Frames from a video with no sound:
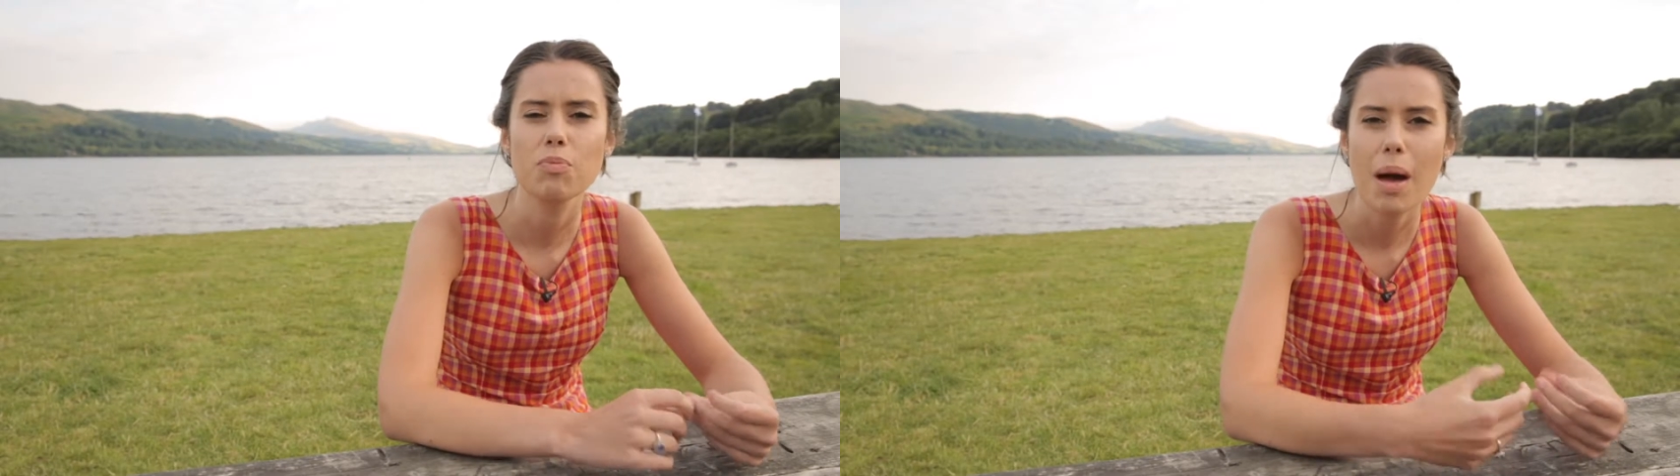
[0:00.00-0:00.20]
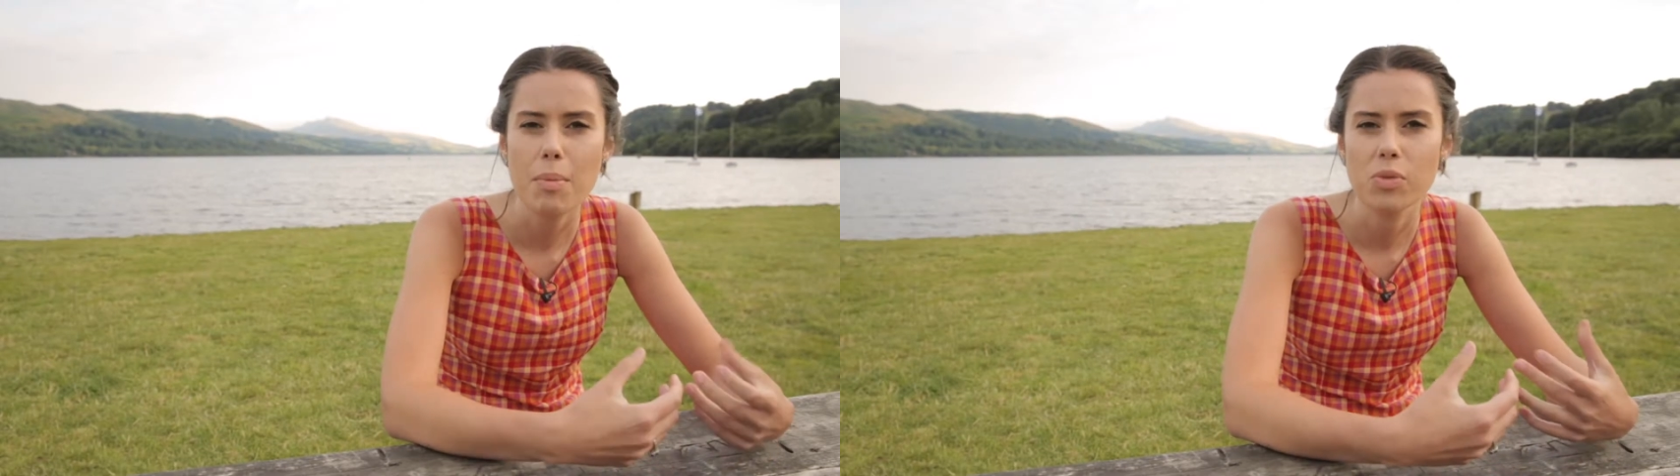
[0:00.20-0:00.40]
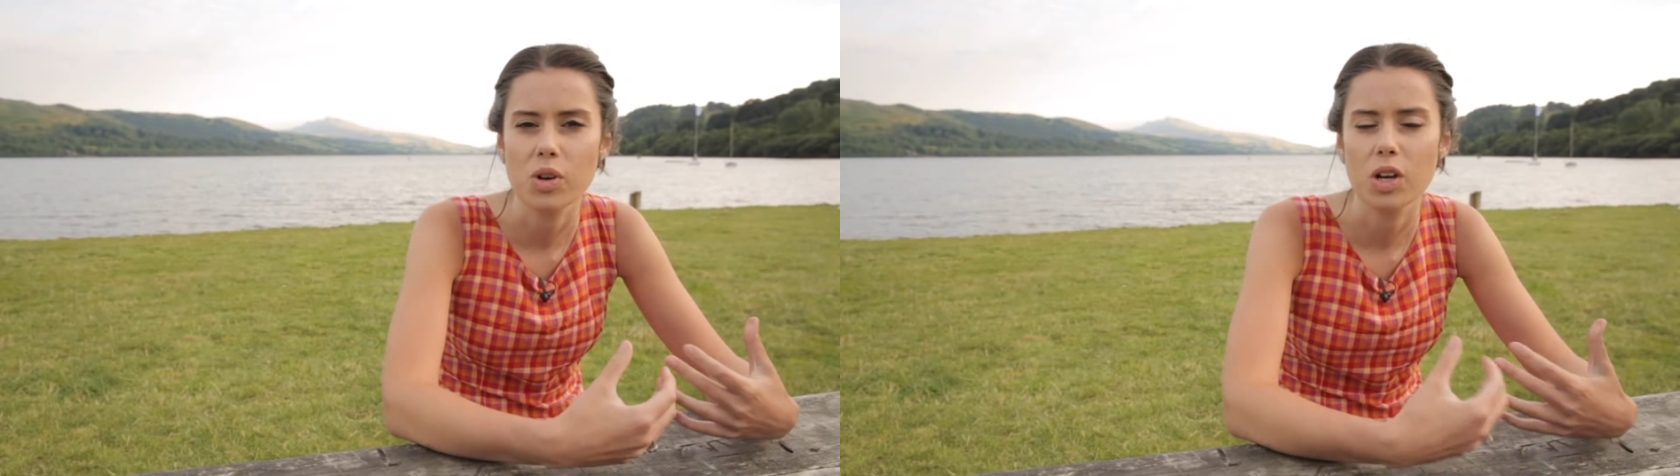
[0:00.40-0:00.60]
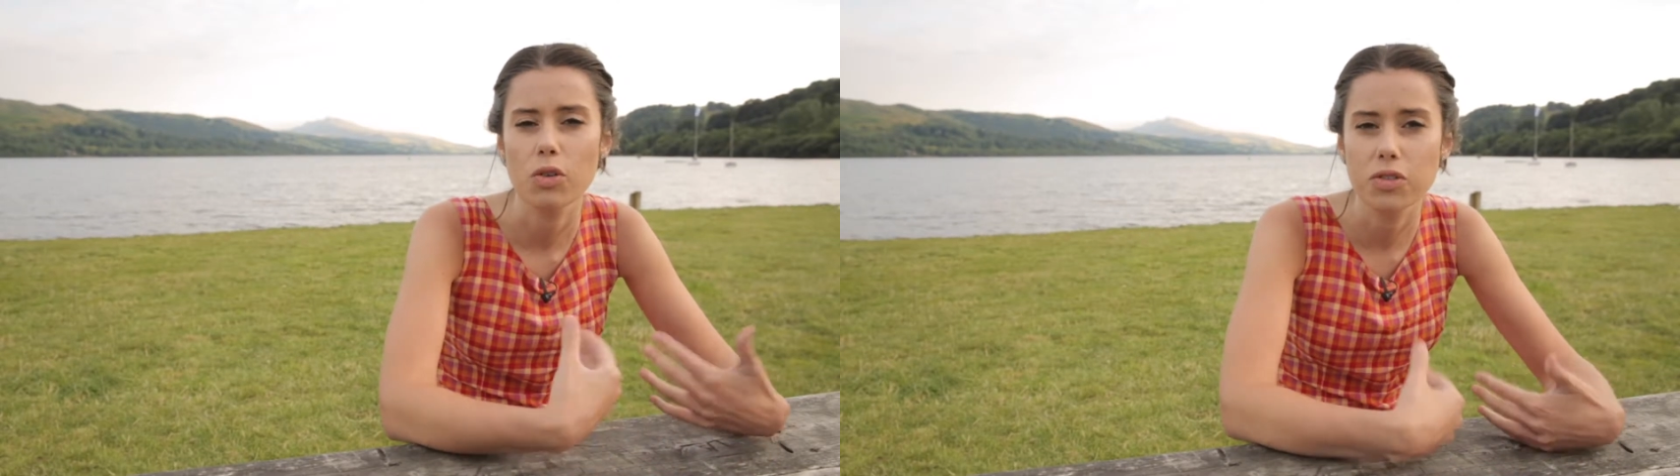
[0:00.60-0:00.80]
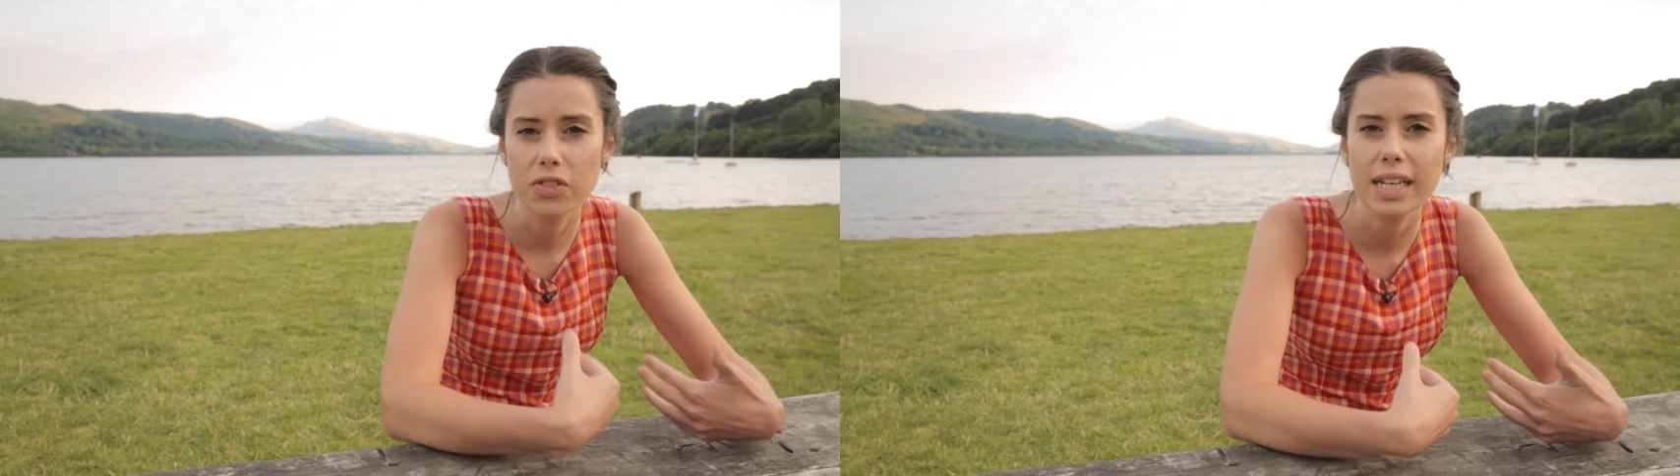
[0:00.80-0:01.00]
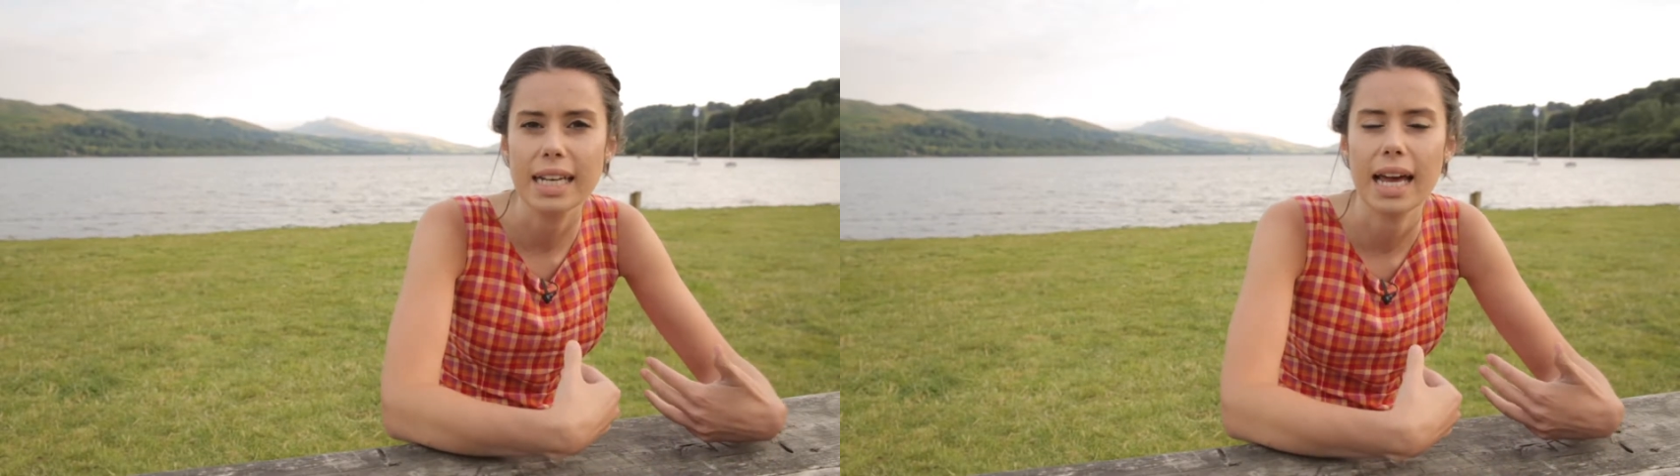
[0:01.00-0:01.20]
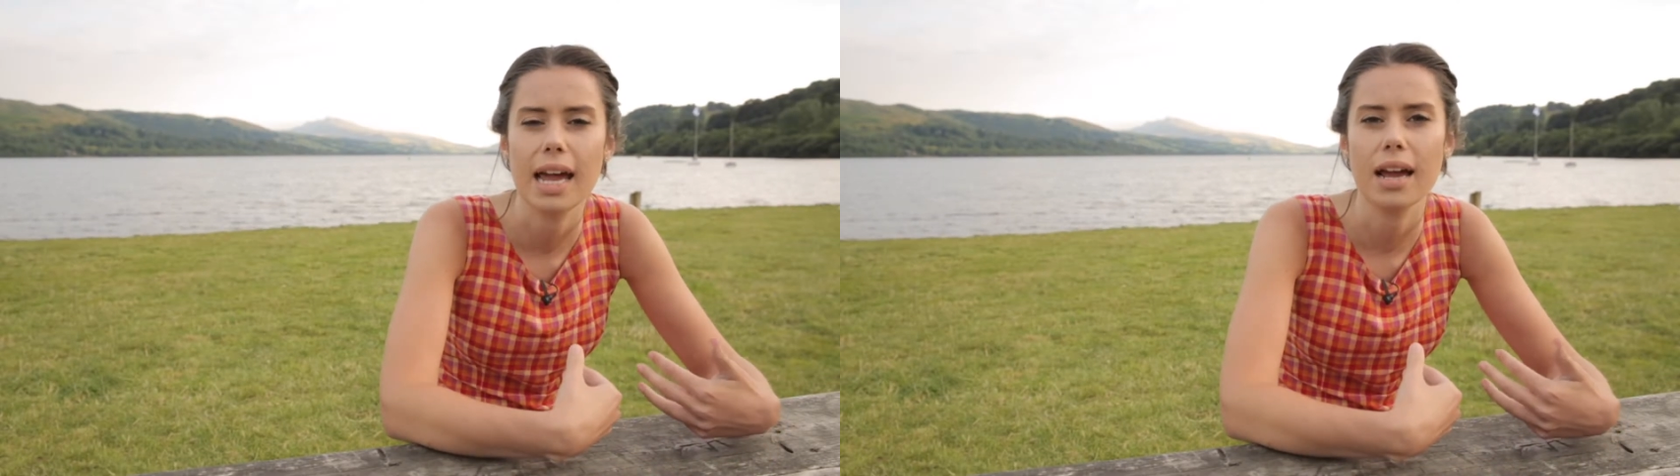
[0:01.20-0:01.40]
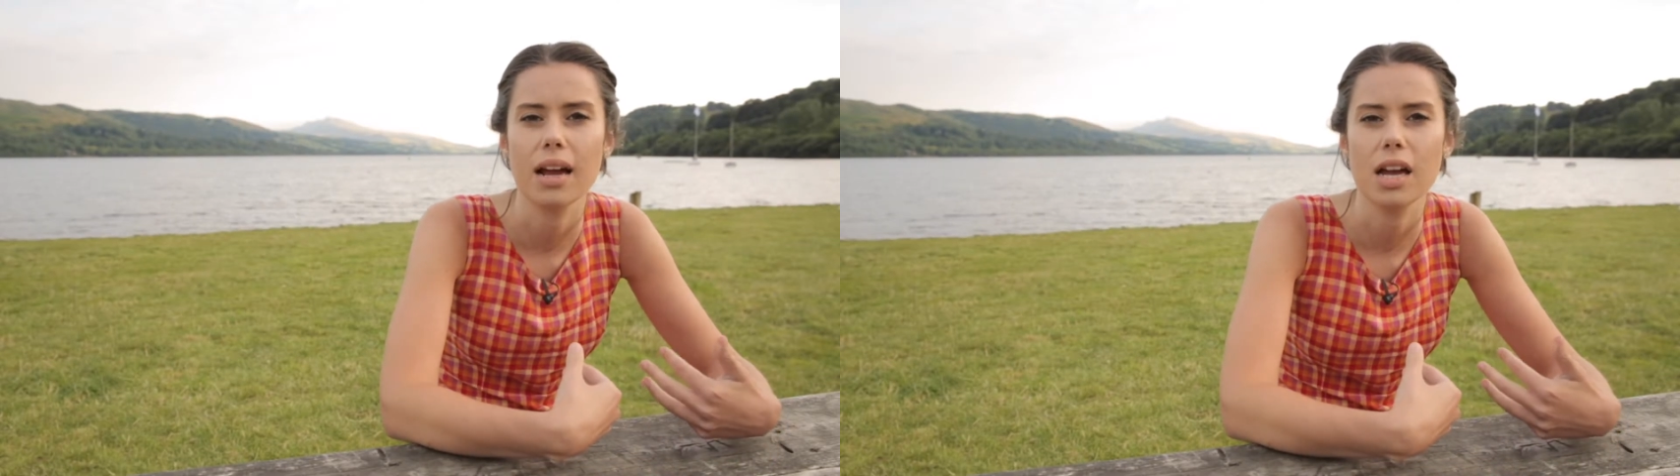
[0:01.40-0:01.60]
memory or
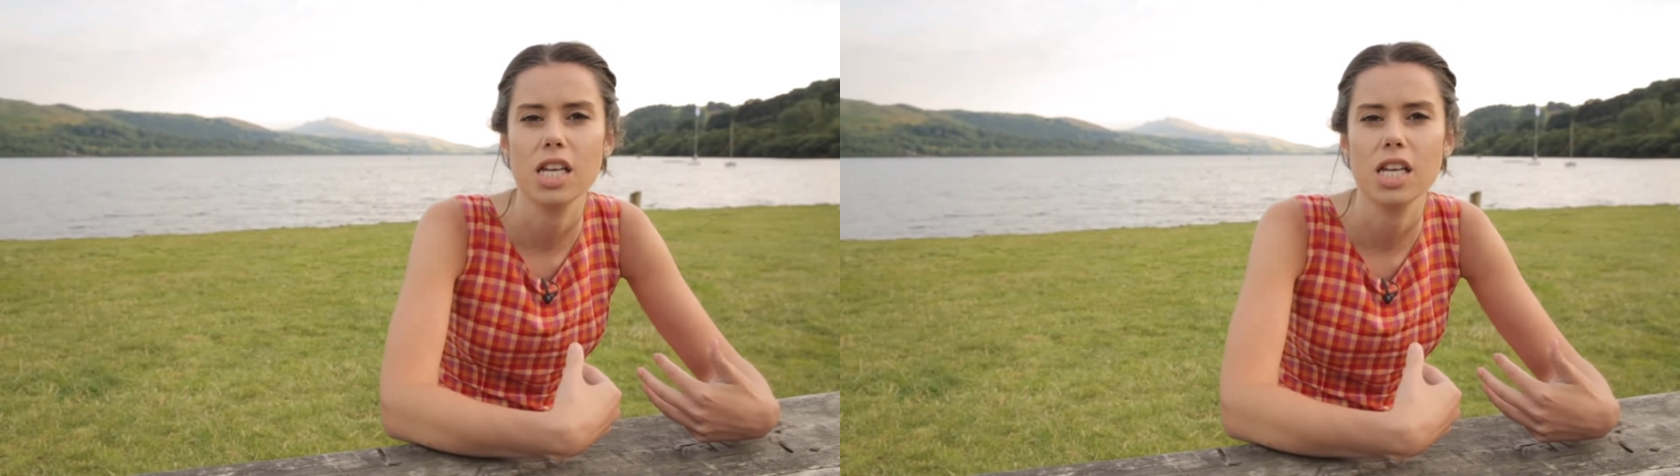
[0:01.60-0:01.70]
feeling